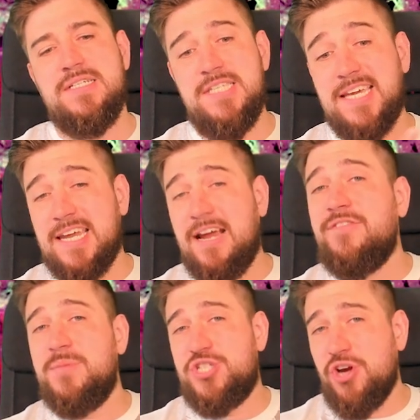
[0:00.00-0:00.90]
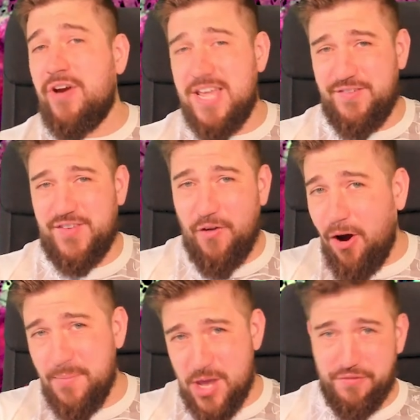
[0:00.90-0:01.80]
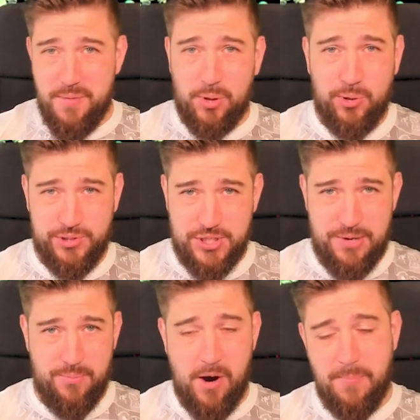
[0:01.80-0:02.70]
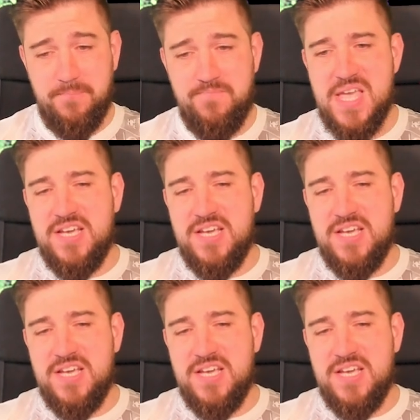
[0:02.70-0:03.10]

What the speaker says: you can have the majority of your army off the board turn 1.